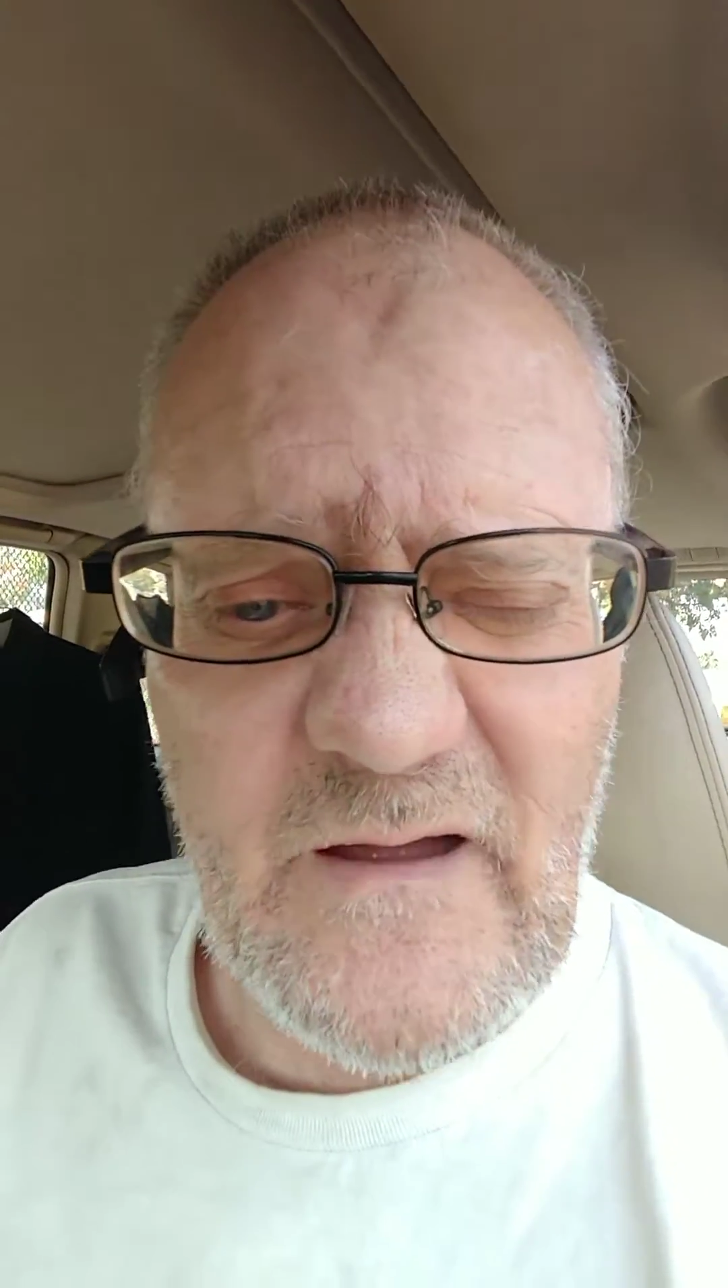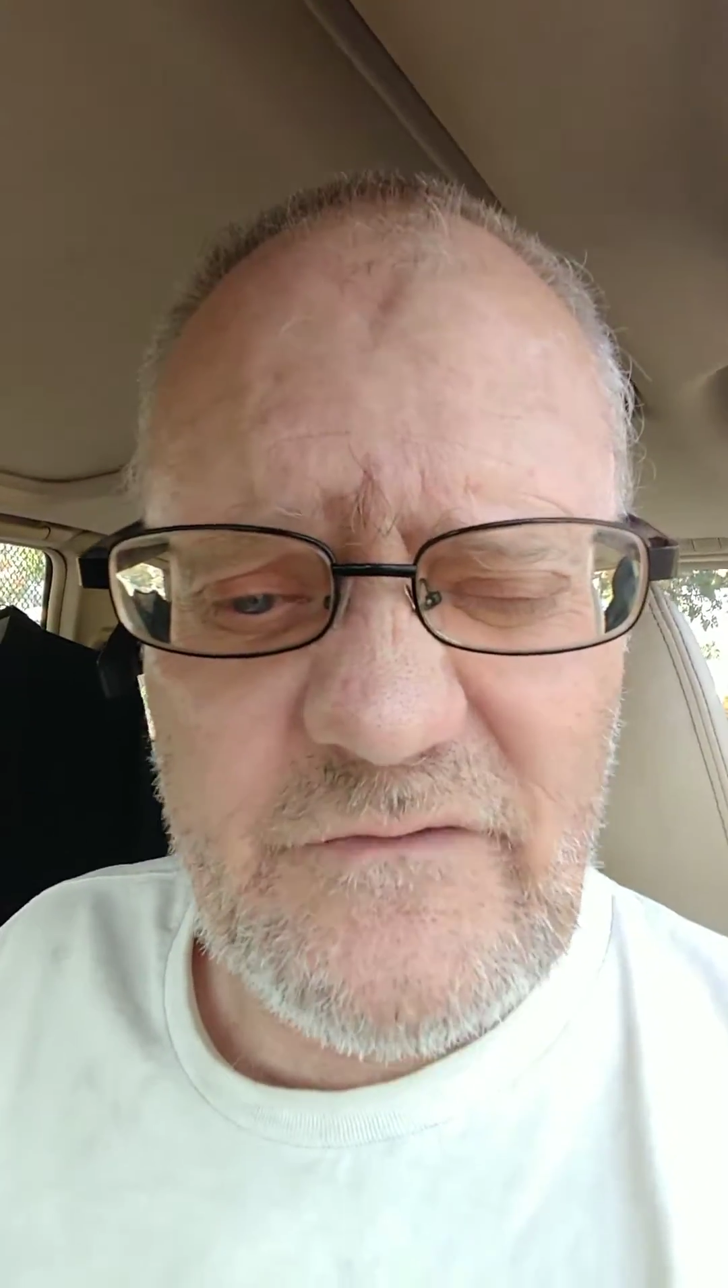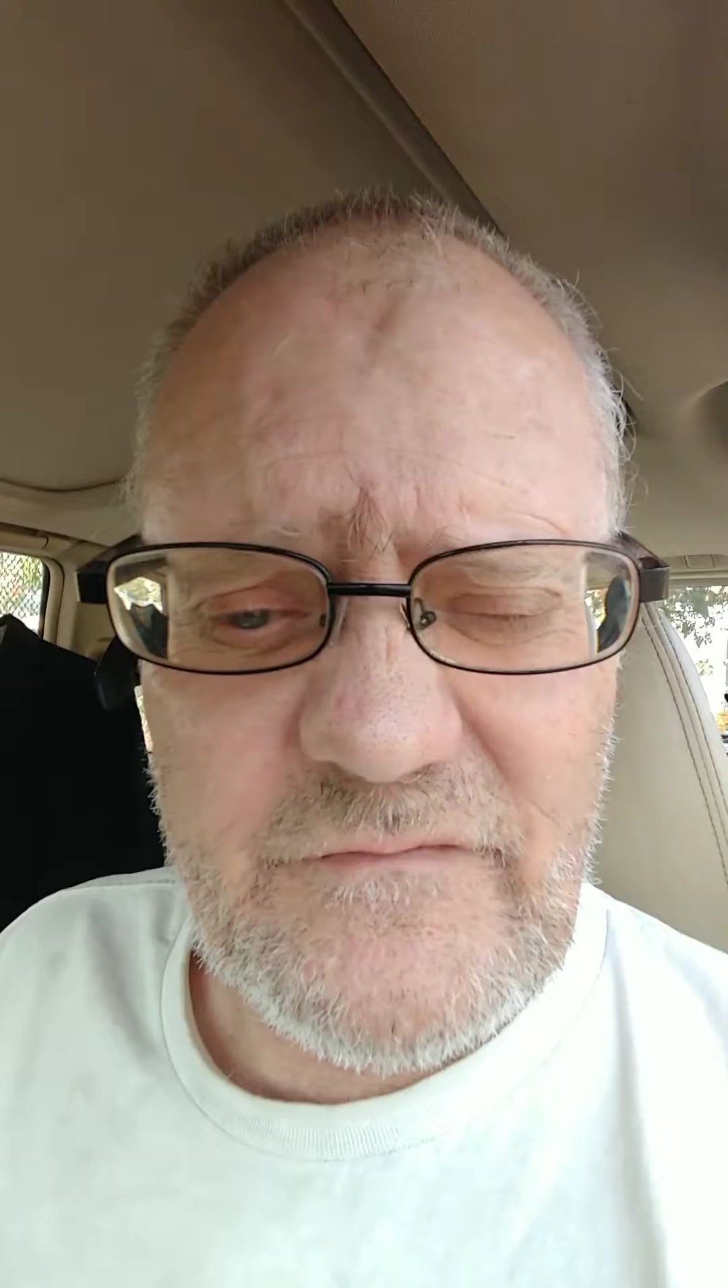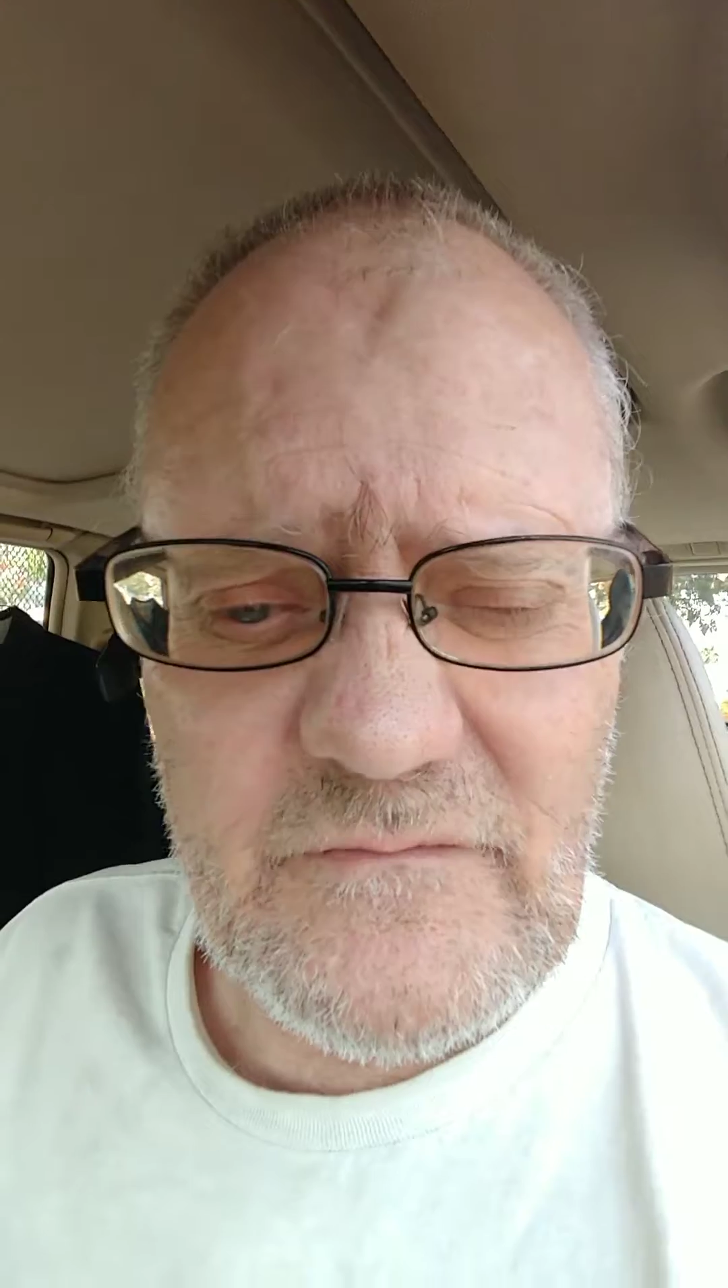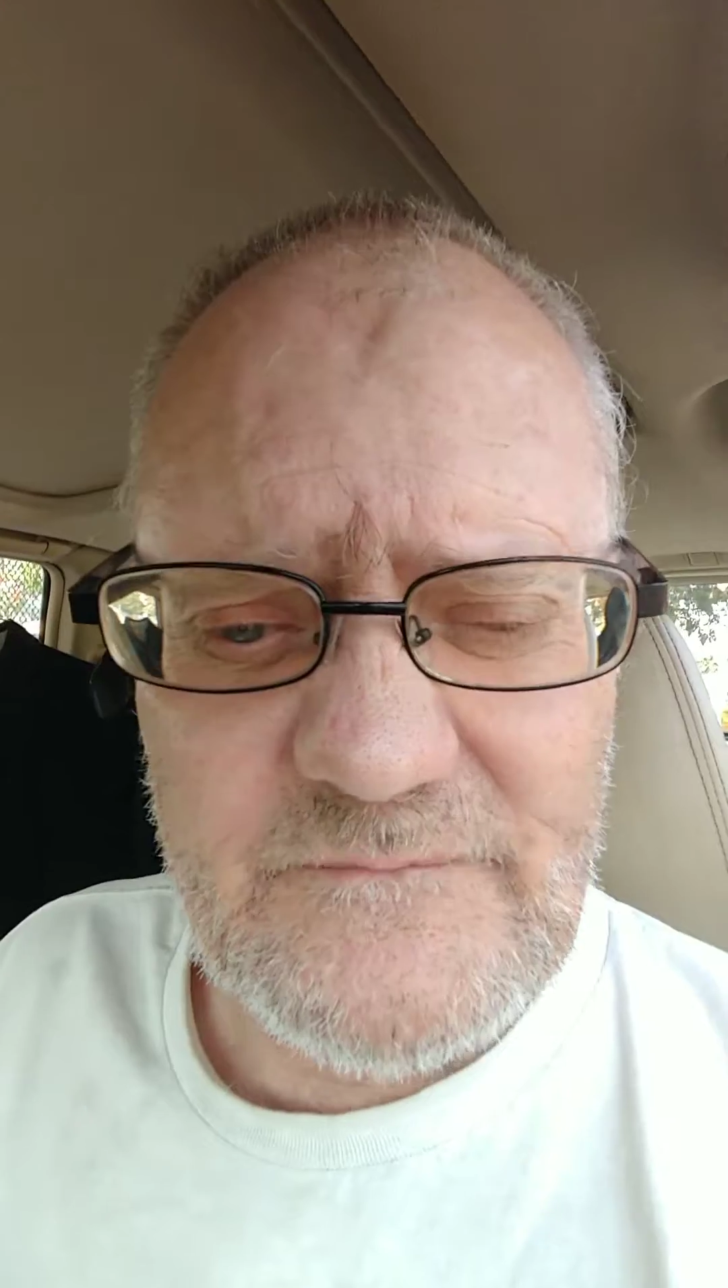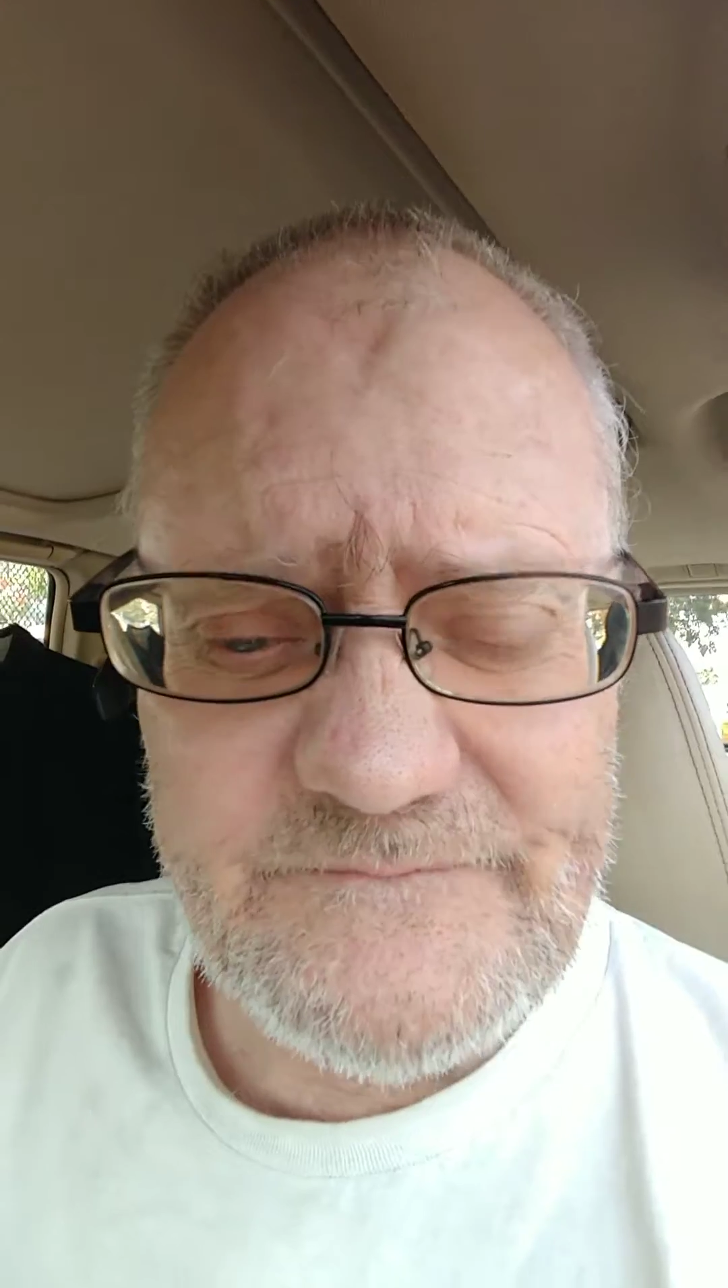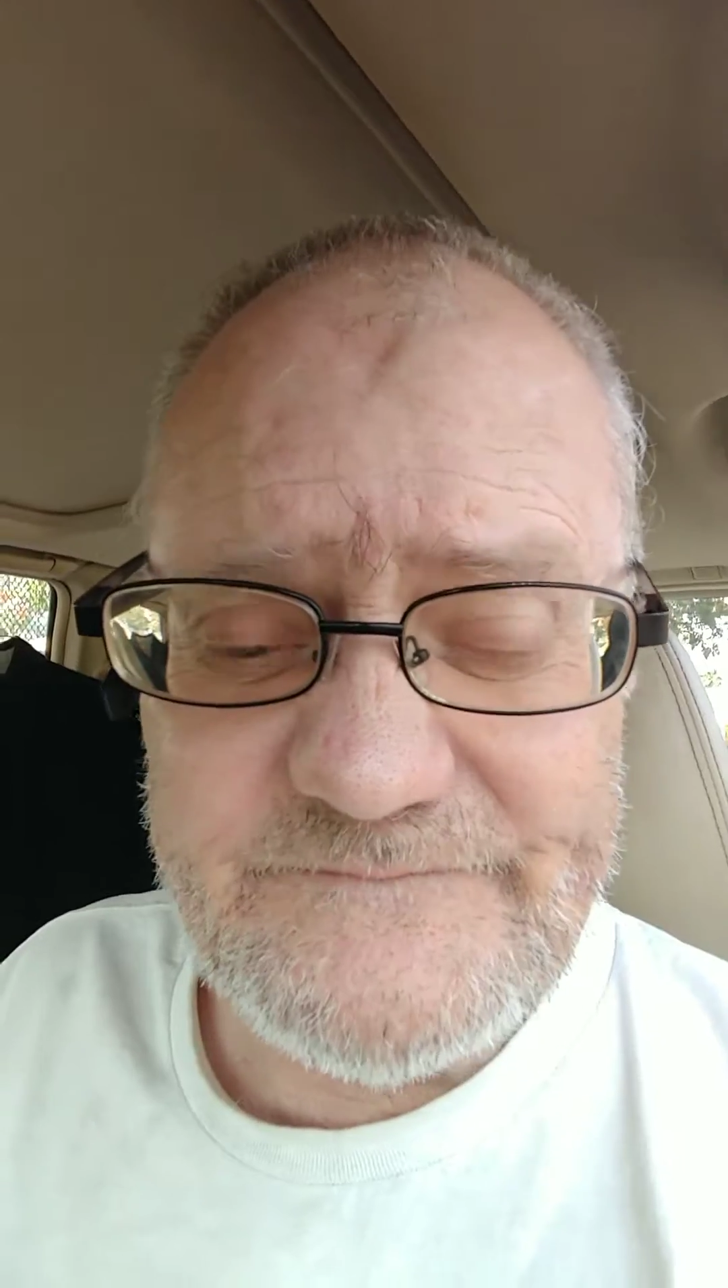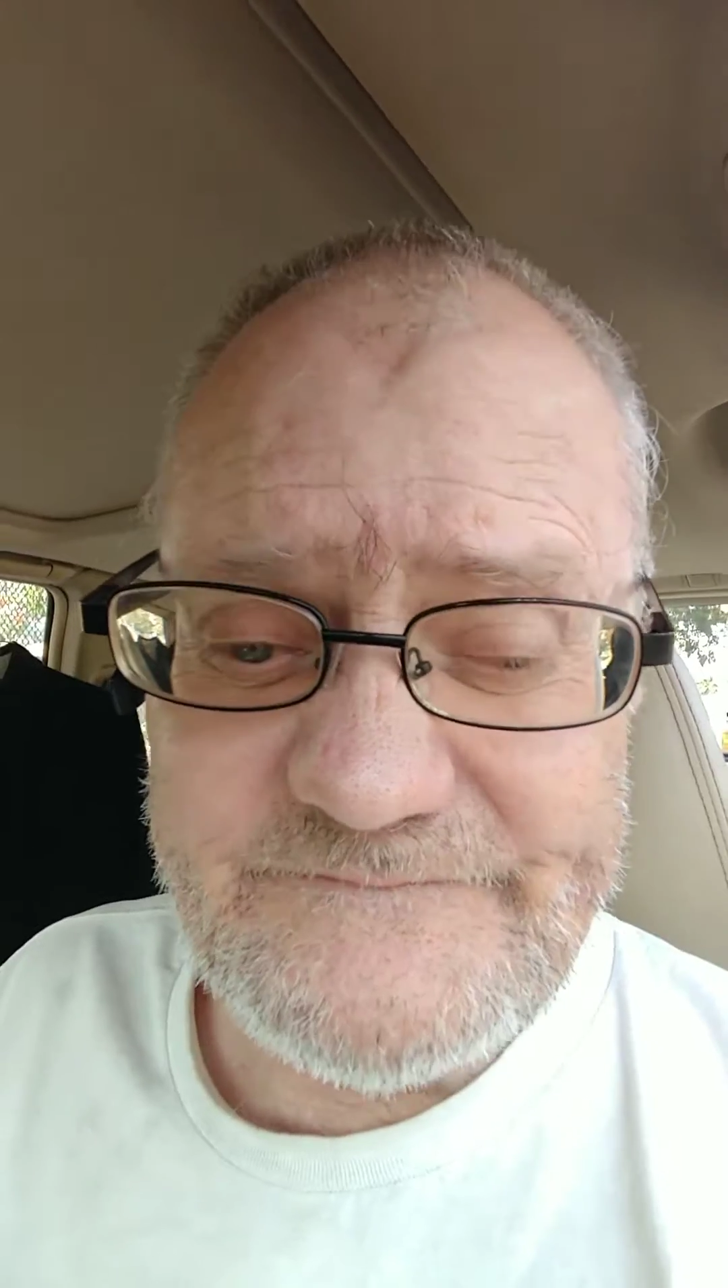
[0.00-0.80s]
touch.